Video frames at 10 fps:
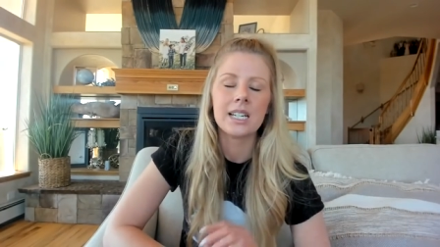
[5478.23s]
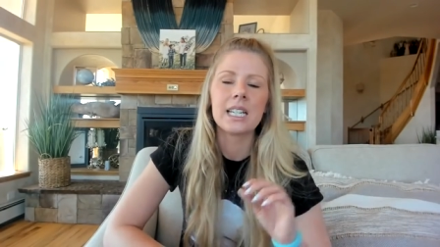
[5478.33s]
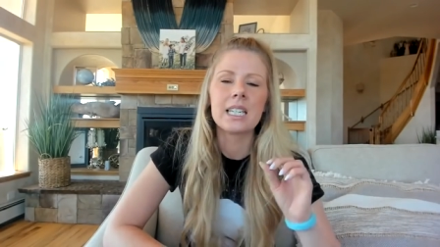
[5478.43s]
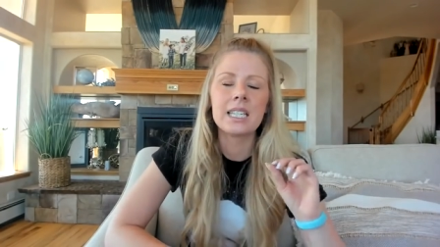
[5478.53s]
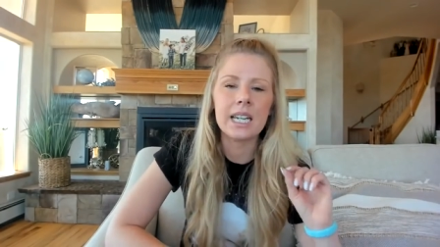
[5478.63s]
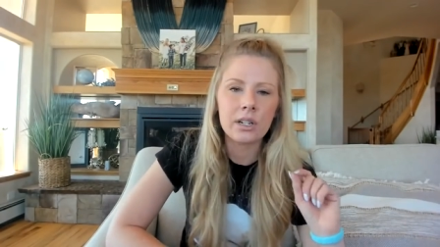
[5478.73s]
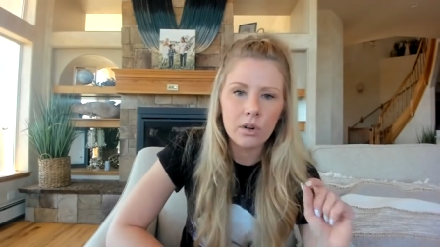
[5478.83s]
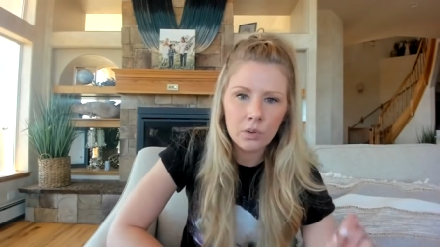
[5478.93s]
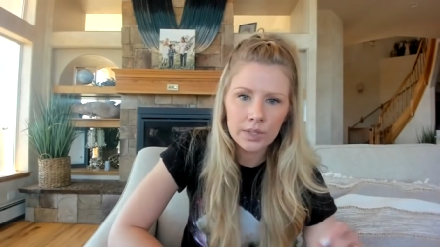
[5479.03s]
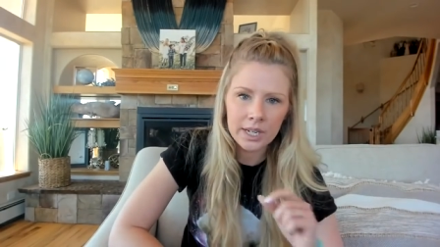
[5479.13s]
See it
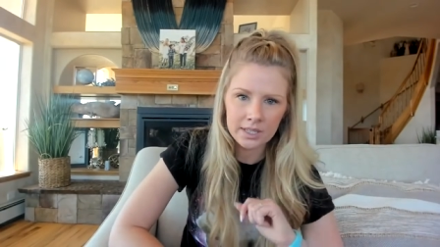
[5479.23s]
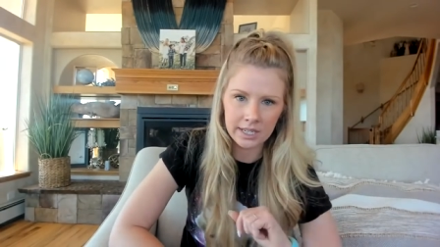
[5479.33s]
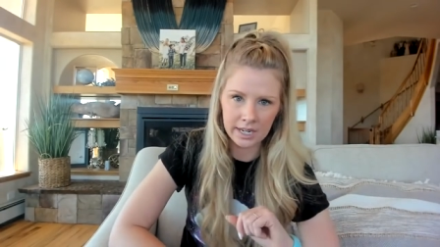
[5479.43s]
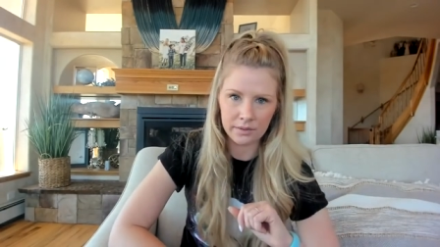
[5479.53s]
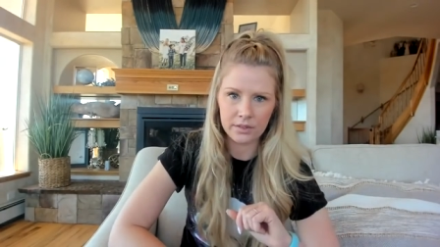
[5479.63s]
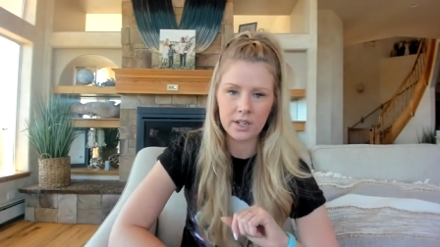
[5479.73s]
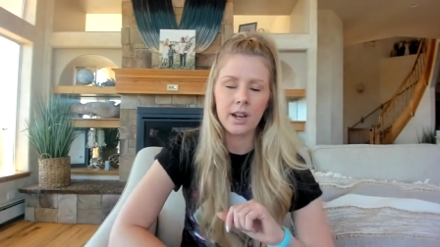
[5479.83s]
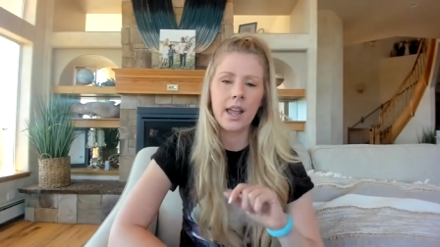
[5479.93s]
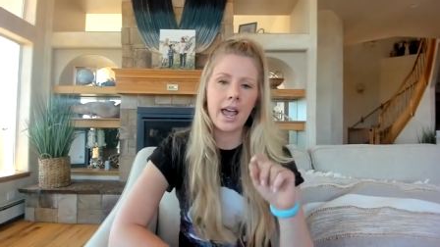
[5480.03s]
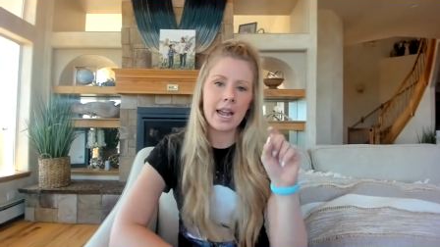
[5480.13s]
only as a gift.
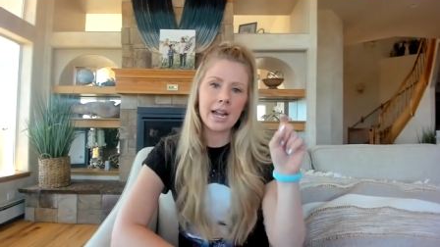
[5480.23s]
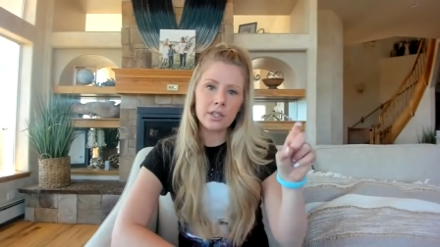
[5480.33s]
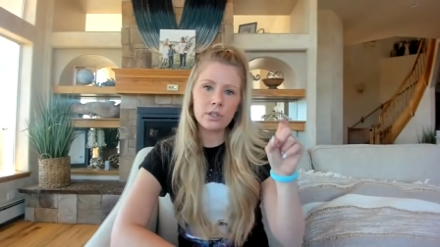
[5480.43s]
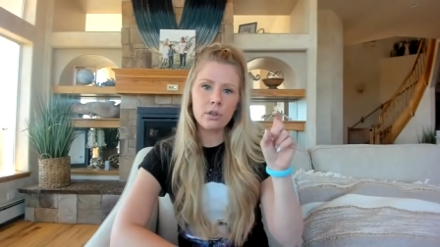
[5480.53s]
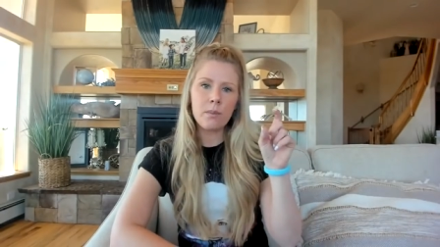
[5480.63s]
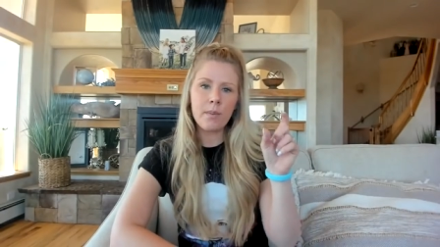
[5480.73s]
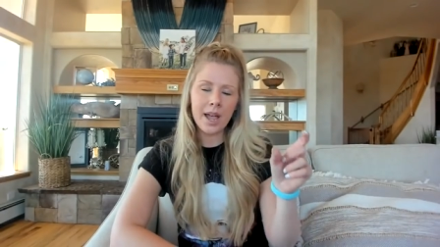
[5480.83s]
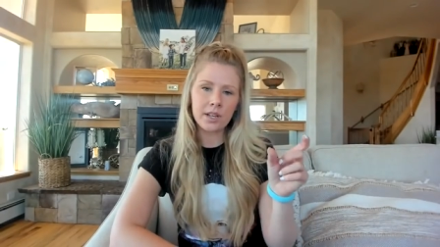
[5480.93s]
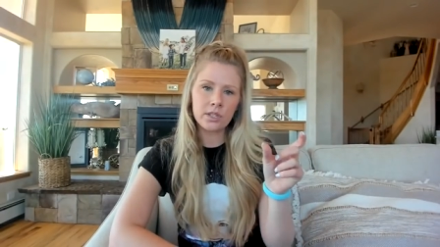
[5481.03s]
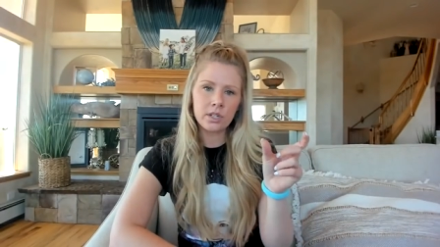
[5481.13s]
And as you
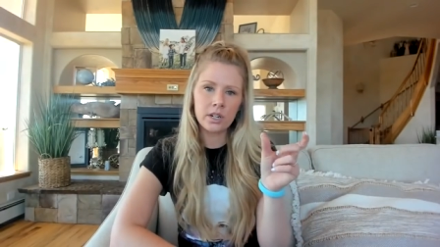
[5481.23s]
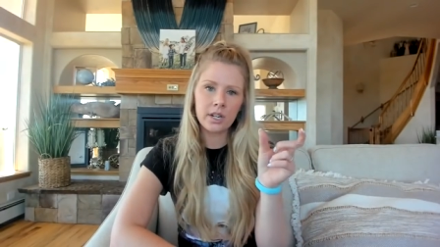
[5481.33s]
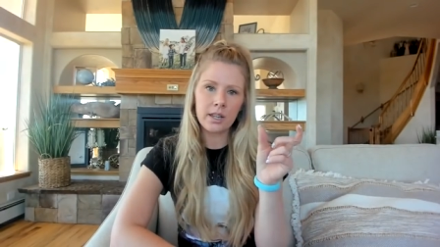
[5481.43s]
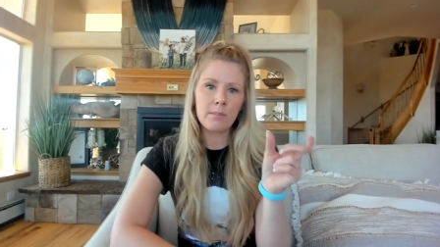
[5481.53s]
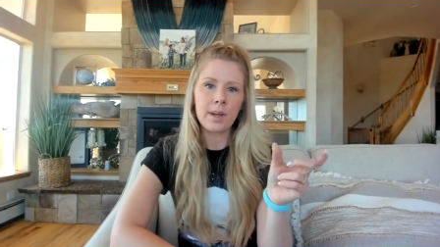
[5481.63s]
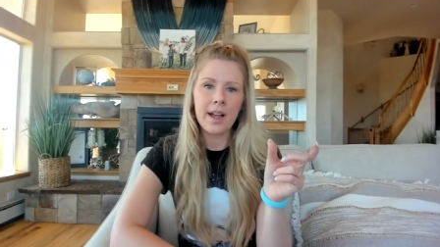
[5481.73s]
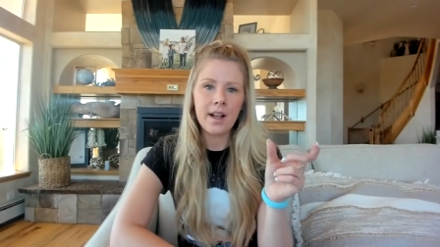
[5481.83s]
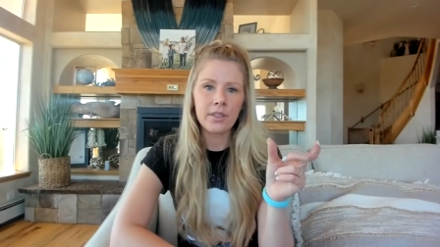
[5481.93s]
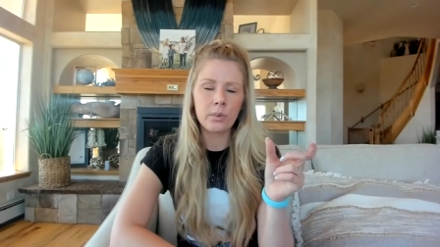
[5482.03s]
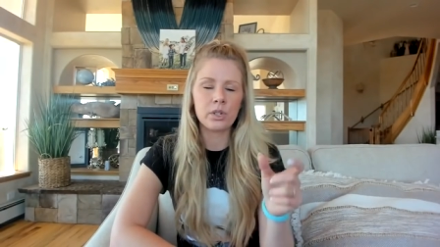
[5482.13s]
master
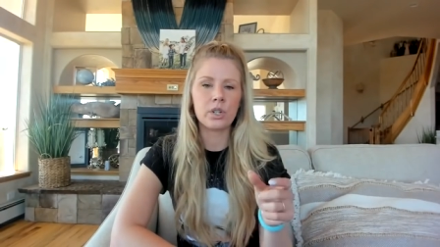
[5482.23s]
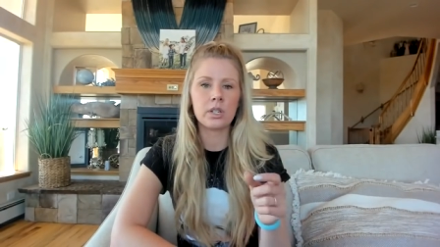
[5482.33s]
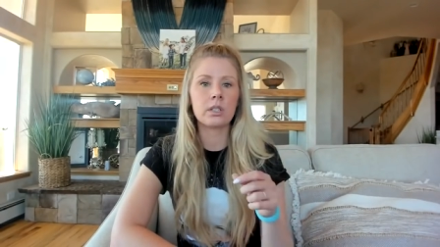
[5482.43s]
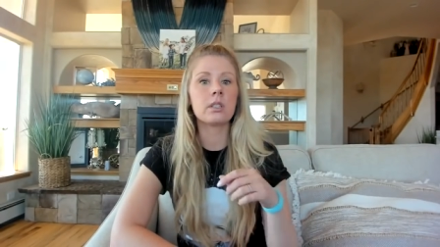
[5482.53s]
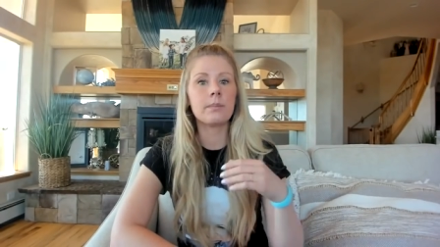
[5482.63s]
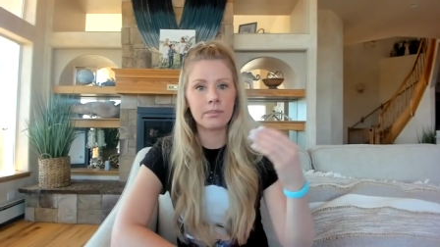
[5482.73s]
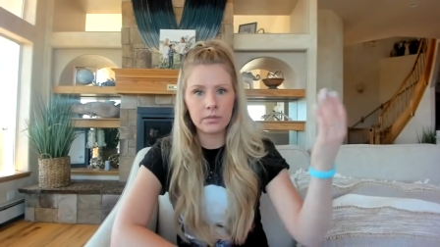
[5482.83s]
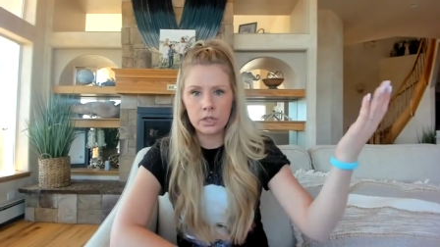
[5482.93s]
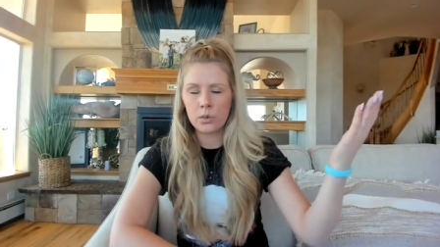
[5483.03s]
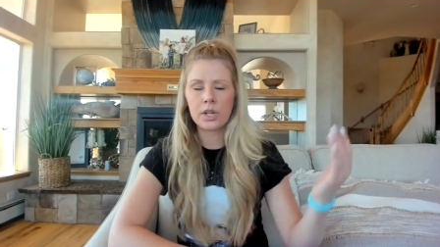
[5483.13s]
empath, which is
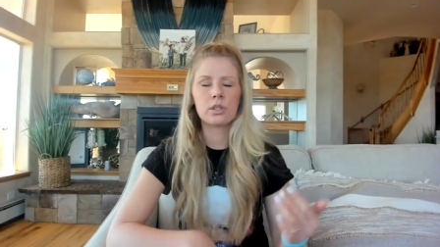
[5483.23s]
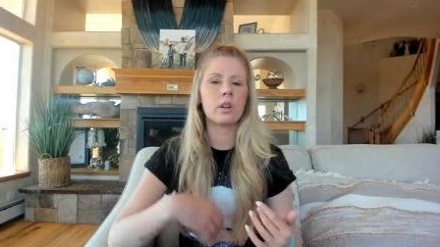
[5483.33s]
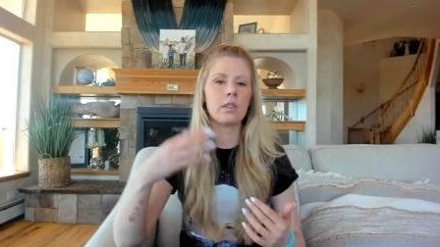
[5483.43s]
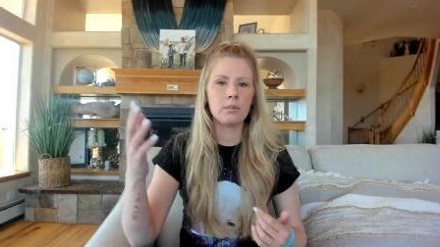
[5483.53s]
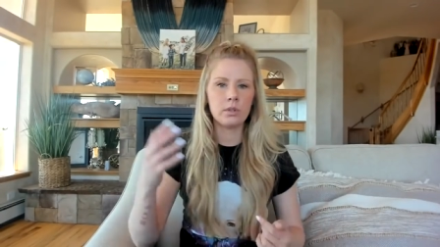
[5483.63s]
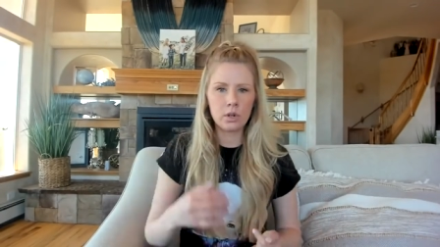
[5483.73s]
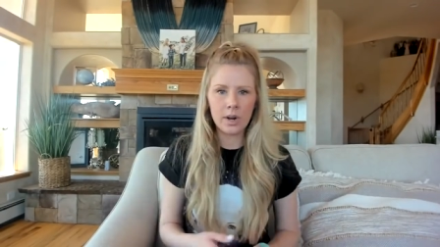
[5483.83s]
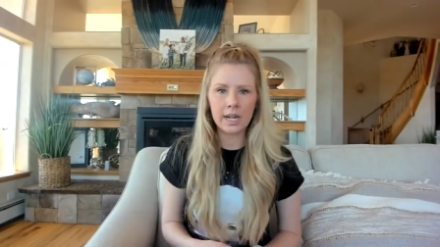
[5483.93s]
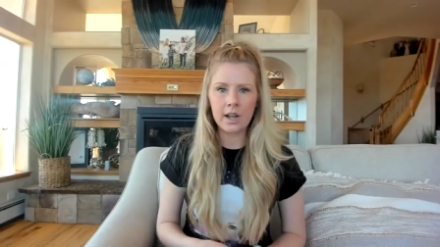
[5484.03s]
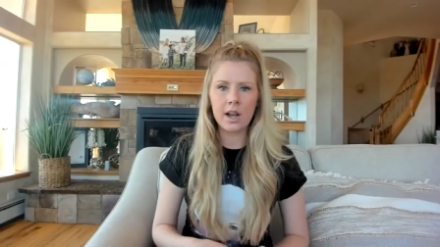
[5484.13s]
do I serve them? Do
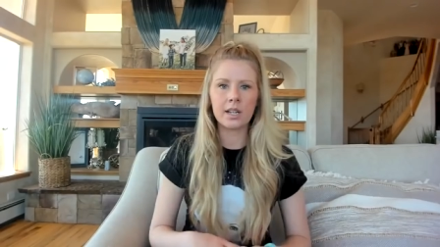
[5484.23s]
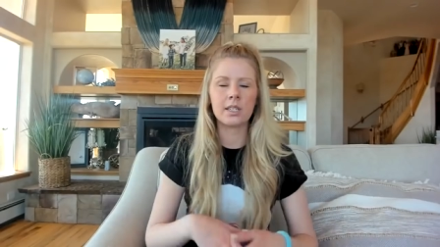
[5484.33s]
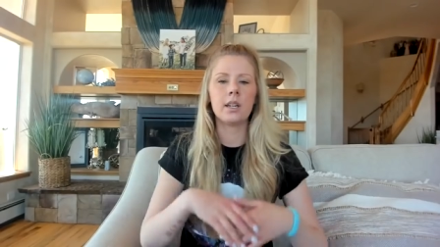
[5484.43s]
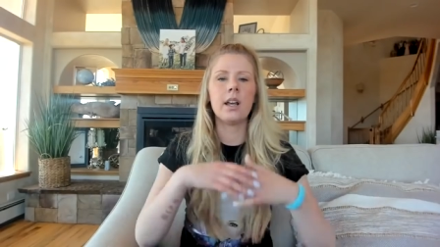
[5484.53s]
I not?